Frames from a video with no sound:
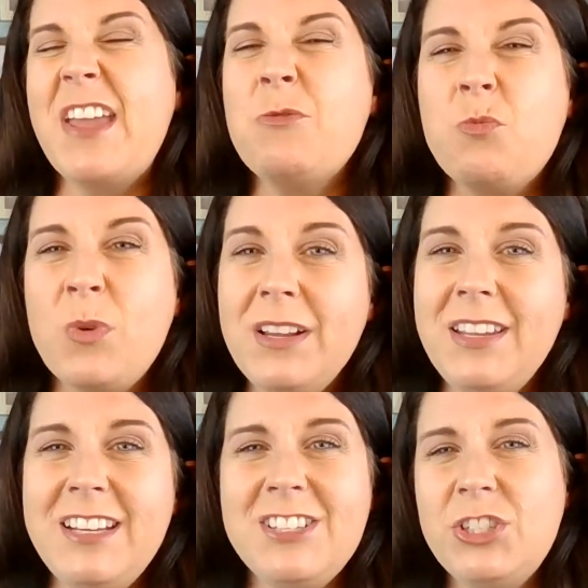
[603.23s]
they
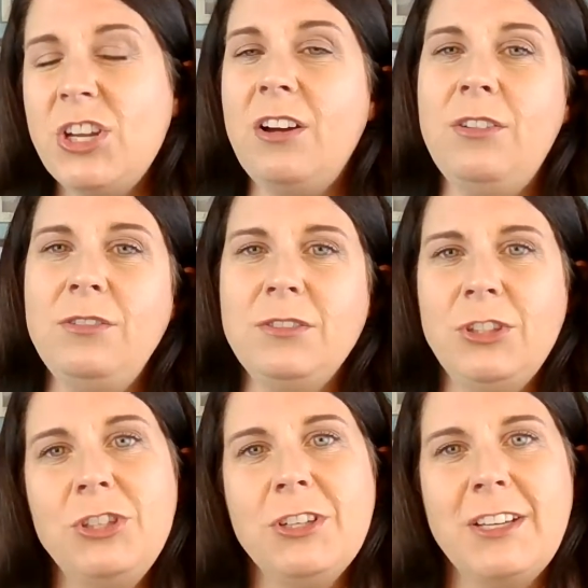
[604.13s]
really don't
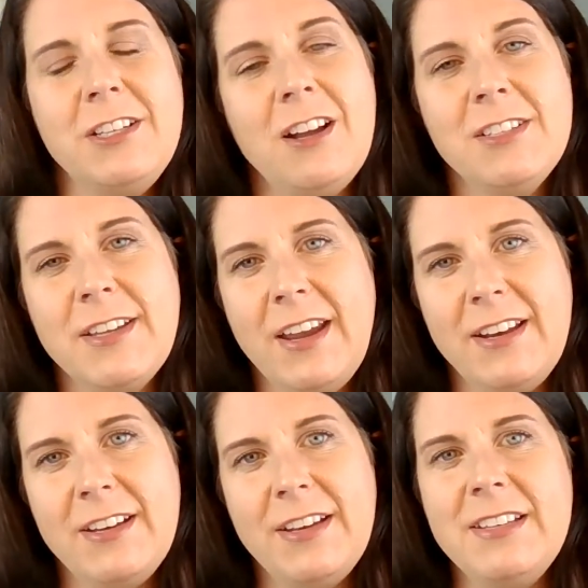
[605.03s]
look
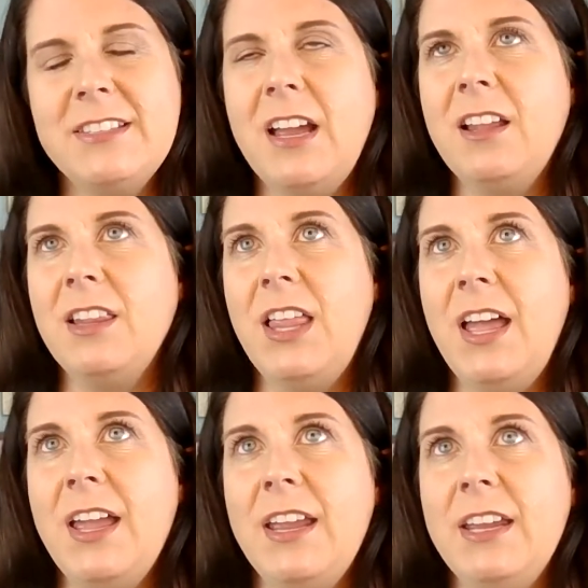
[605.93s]
intoxicated it's not
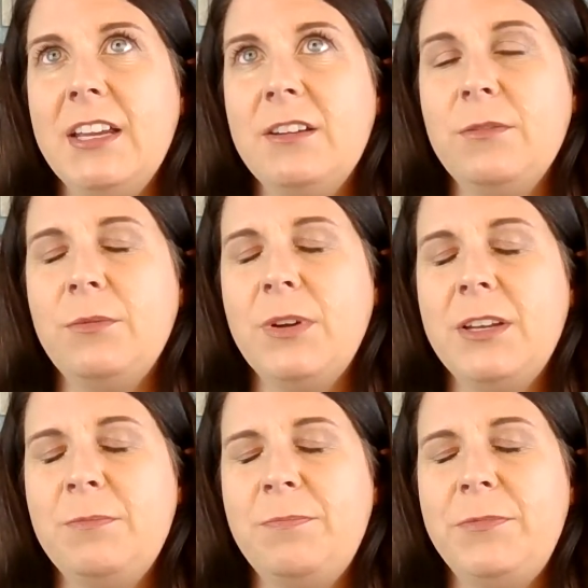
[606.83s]
like
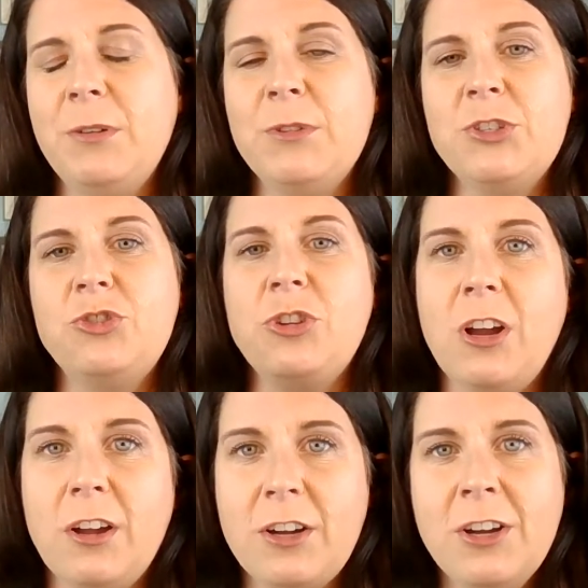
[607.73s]
when someone's drunk